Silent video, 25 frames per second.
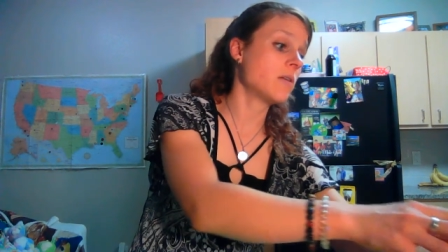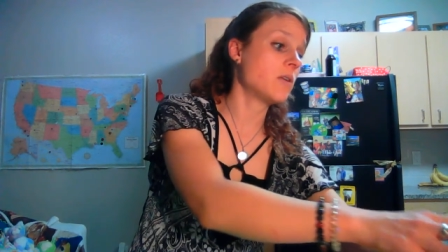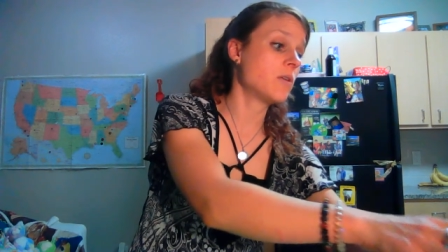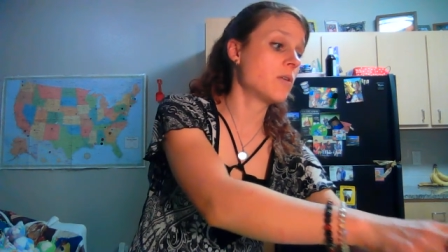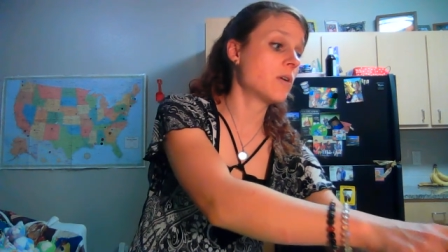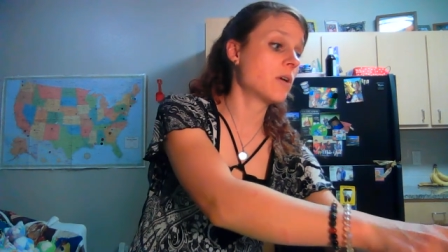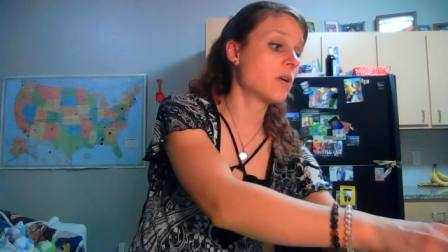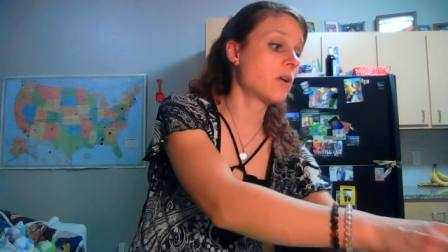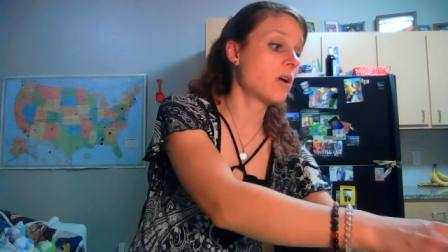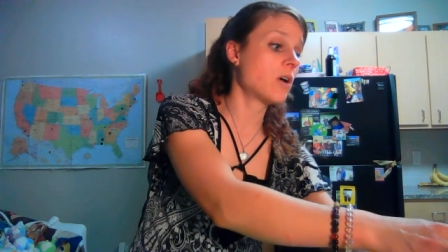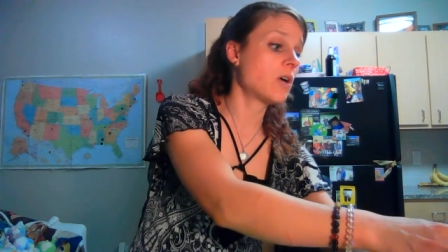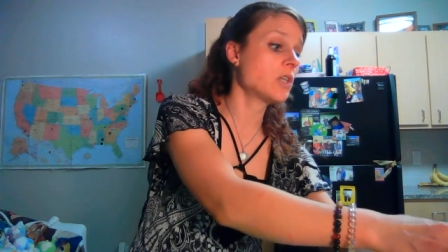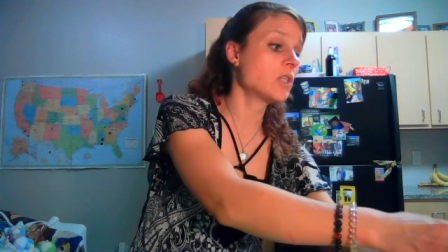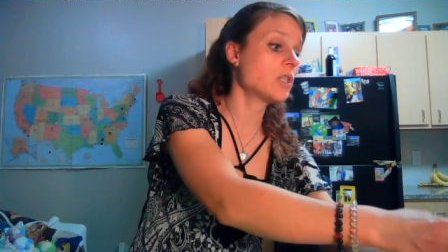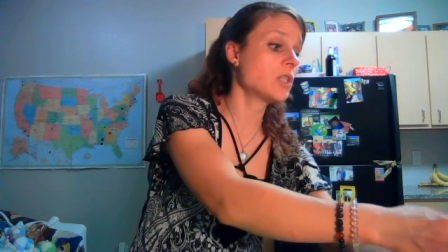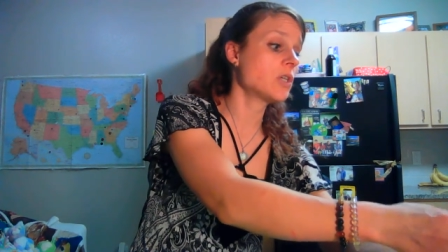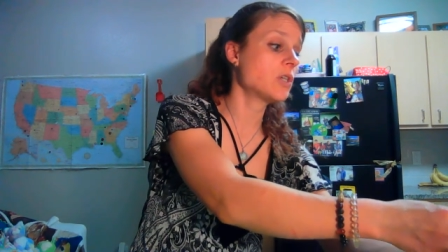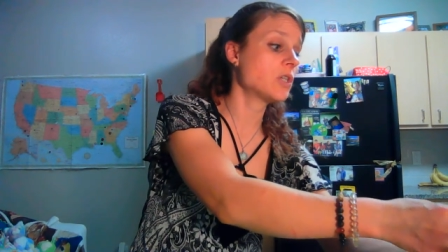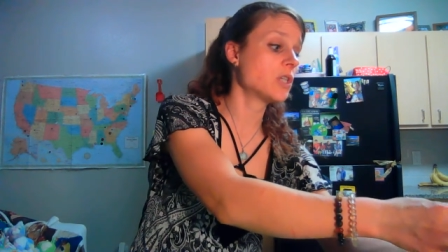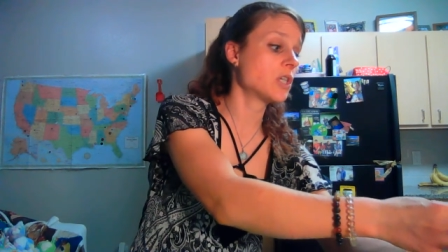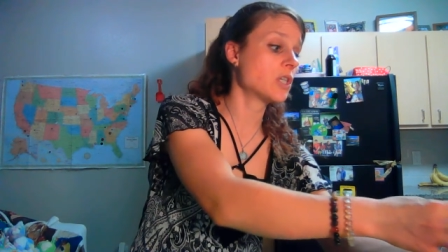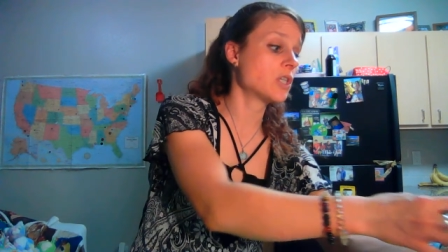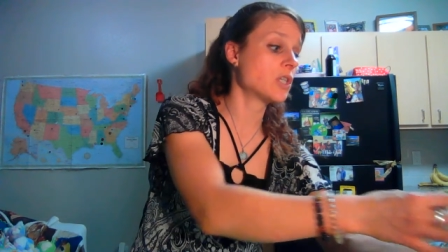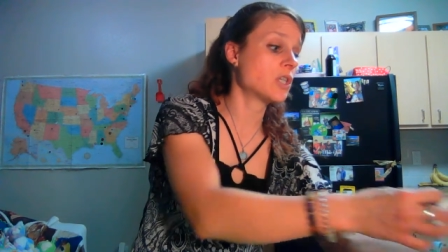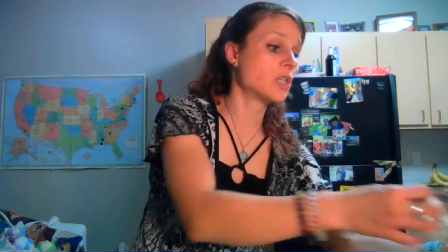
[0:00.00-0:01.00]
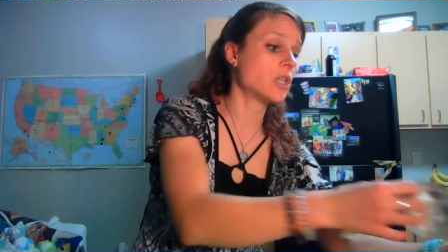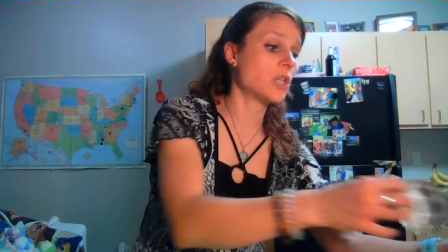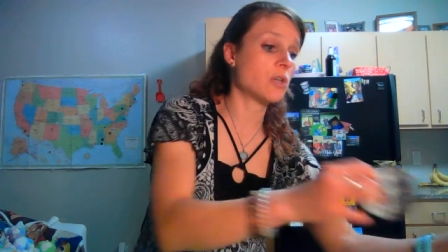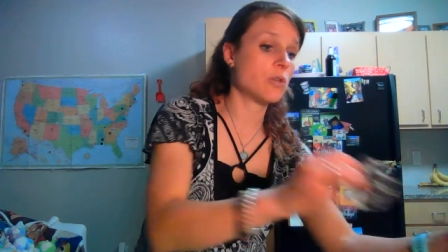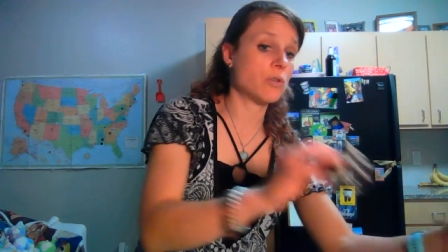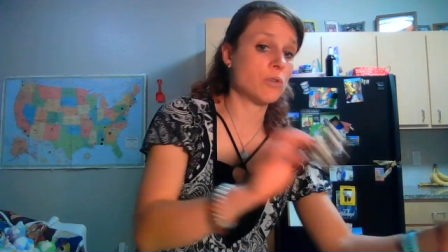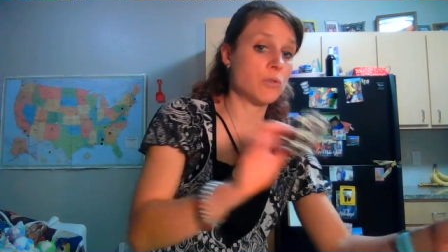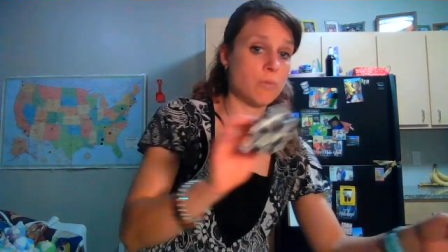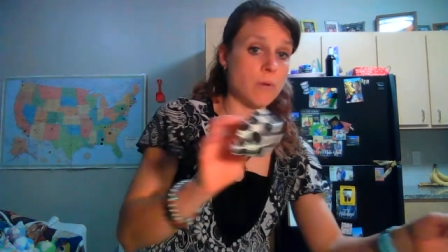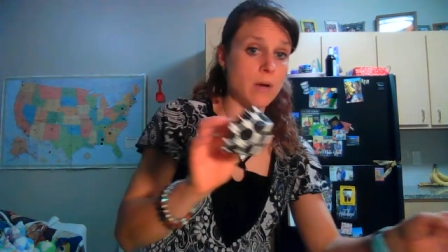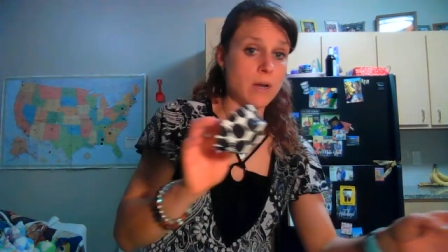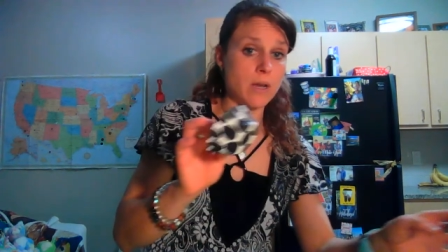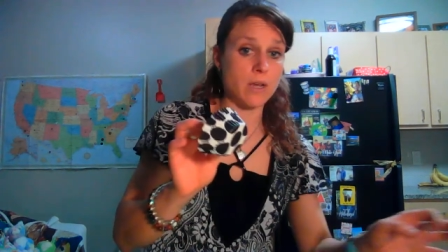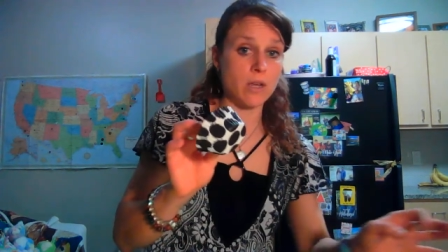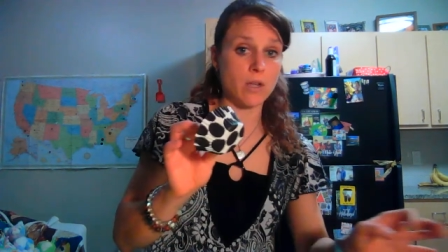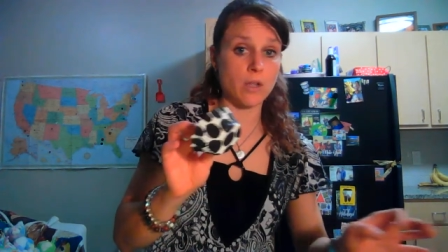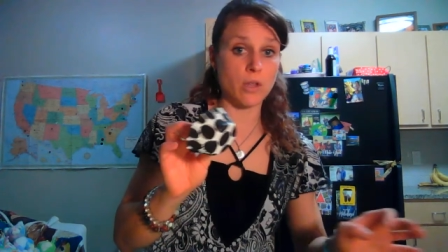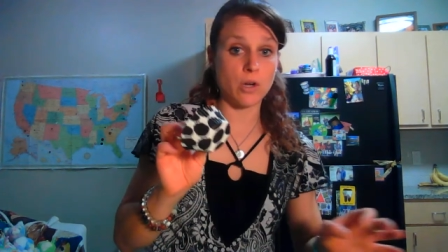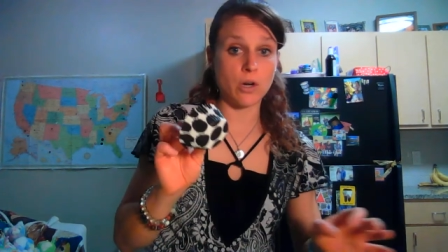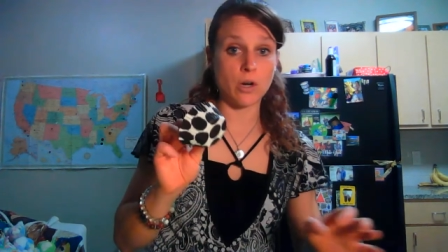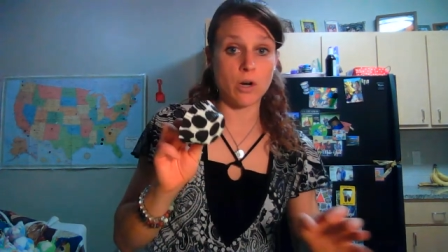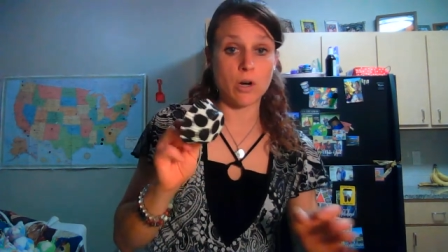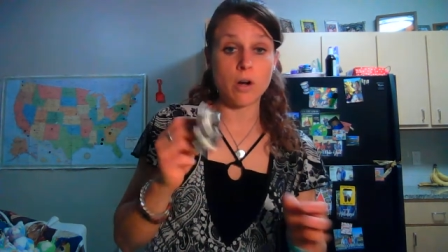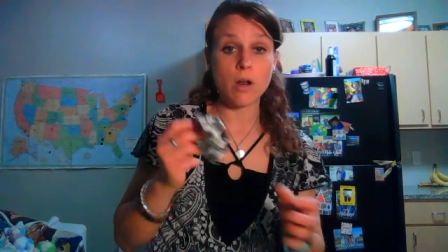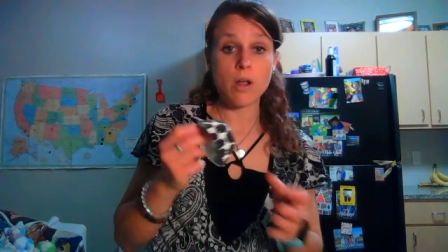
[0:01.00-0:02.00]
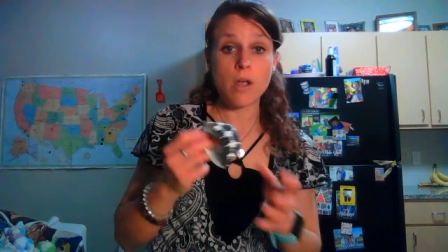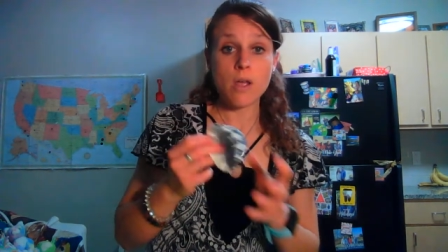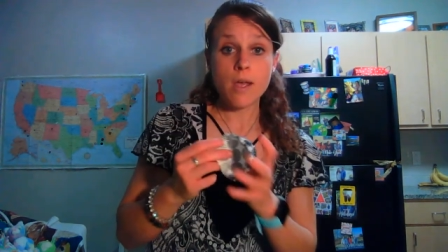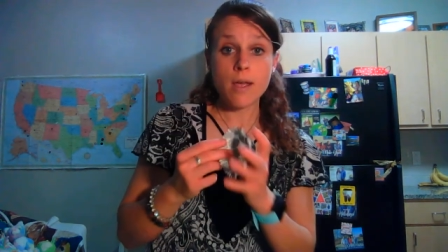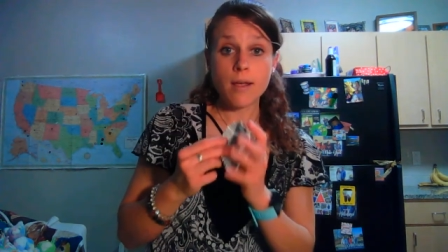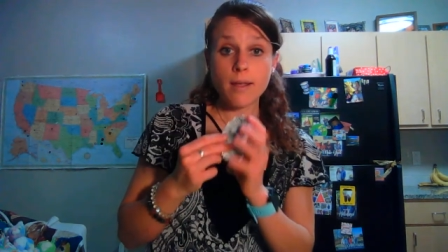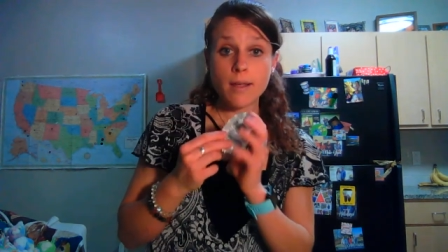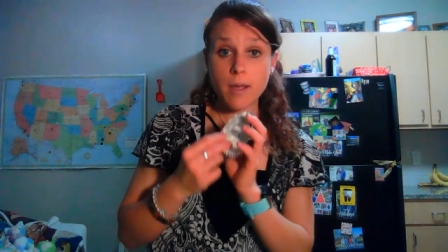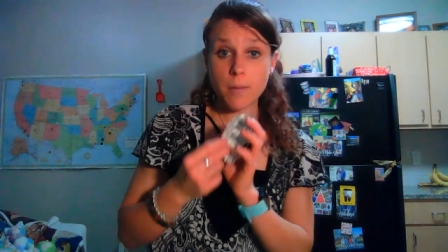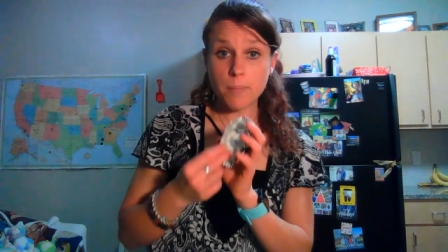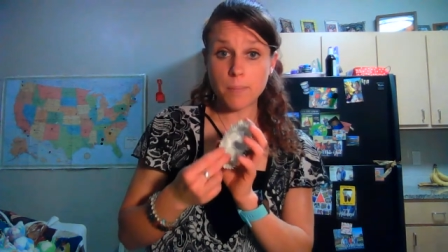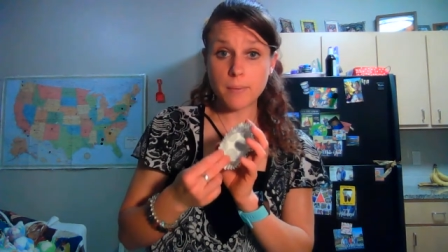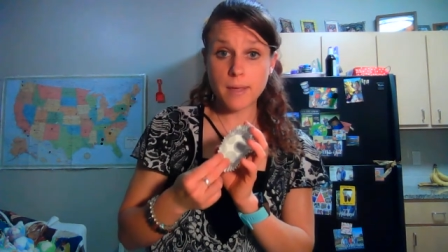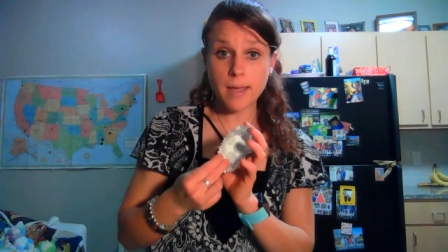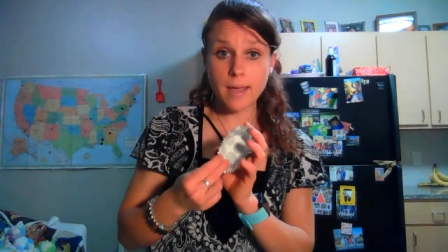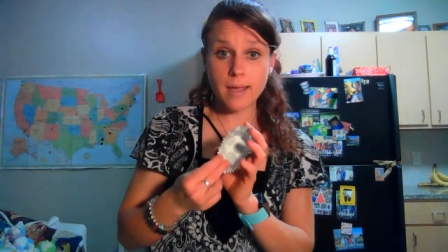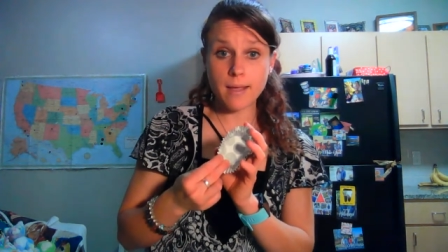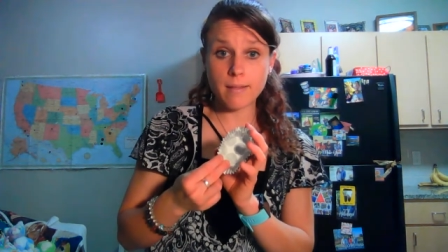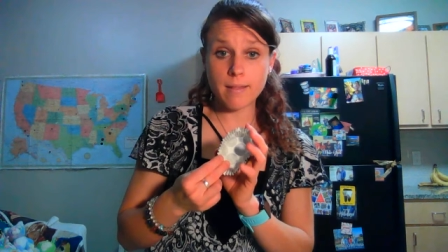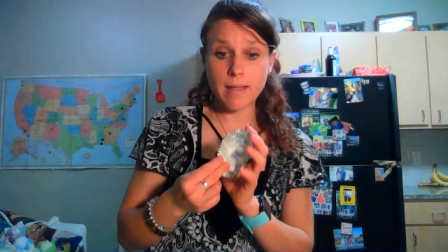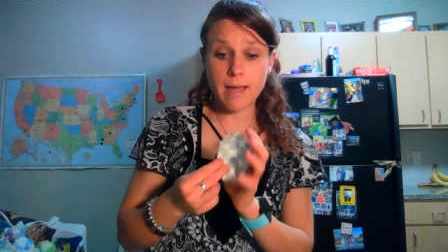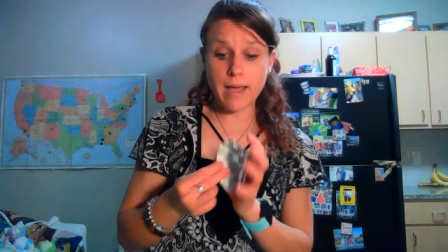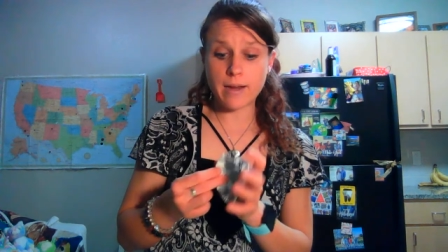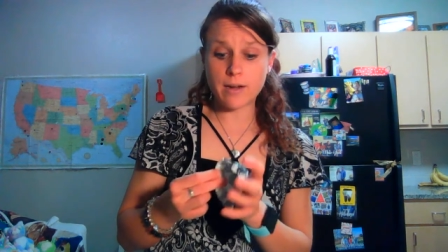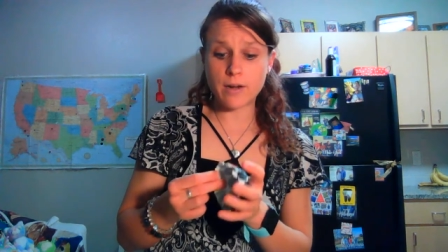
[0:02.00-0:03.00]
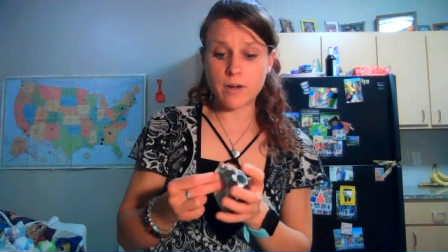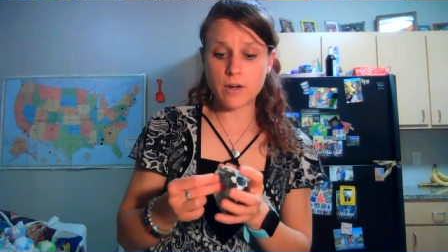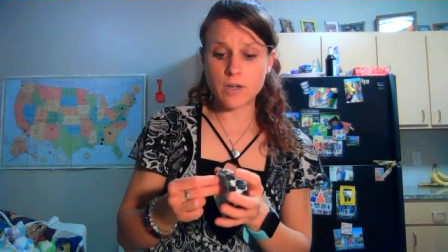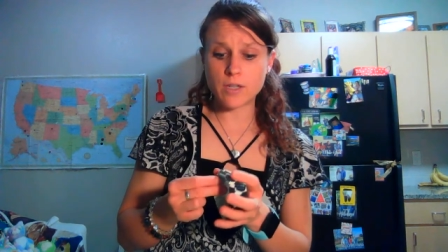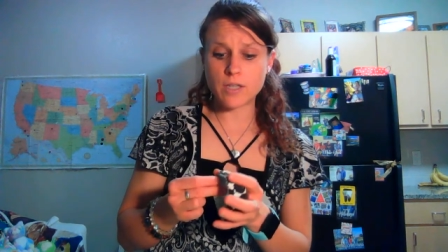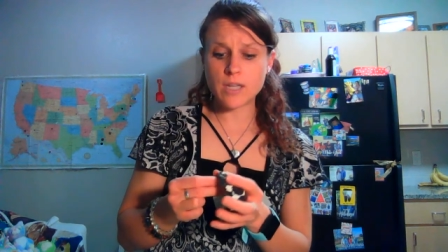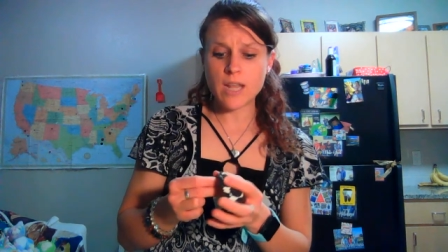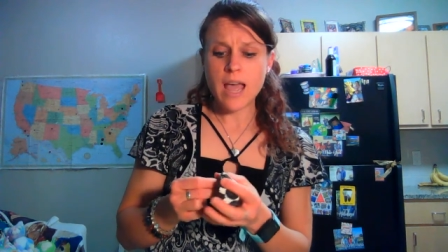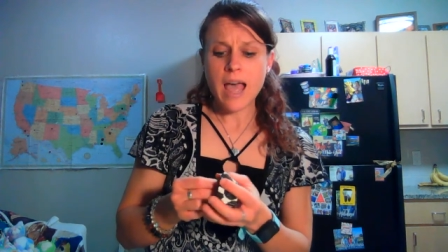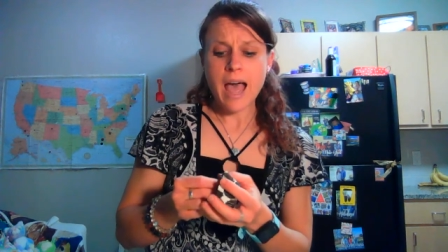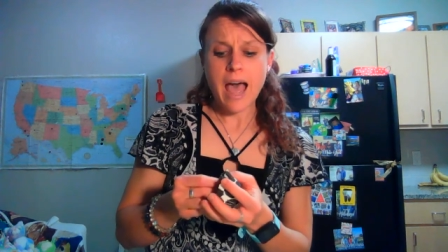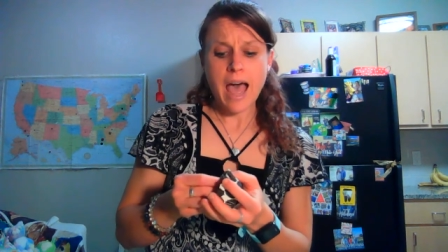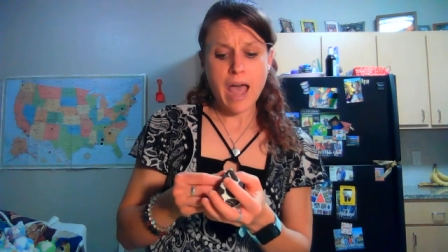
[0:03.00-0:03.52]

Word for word: you can also just use regular cupcake liners.